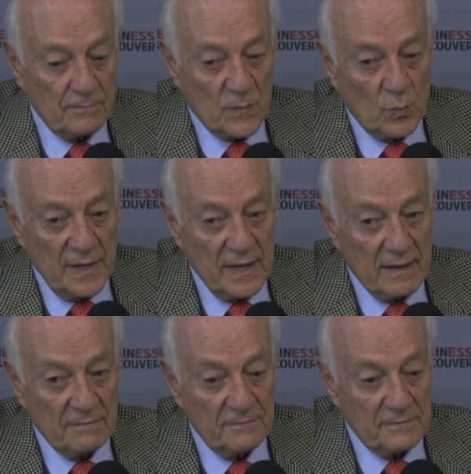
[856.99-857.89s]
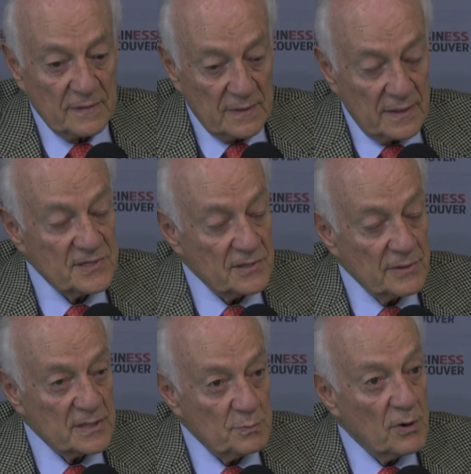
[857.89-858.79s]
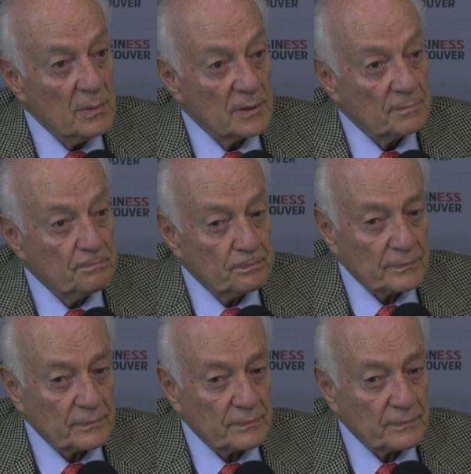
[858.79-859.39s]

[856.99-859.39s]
we have a serious problem.